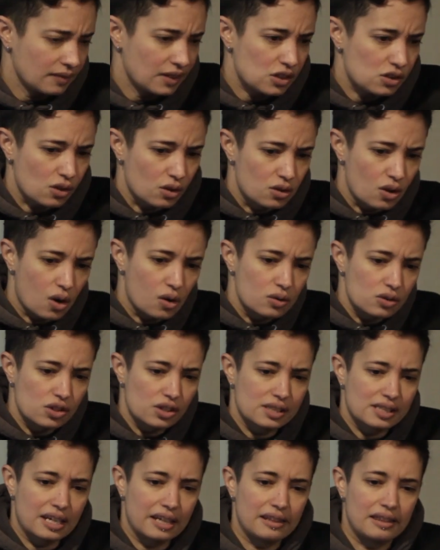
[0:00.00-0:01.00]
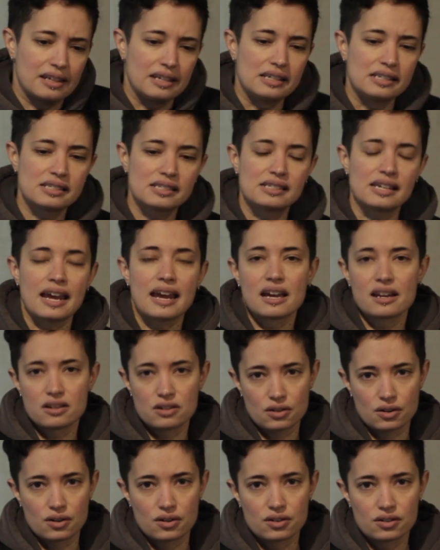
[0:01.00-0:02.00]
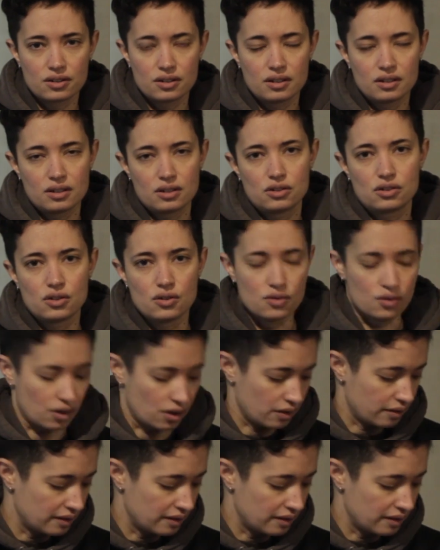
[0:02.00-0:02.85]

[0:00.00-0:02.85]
So don't just get the standard tuner.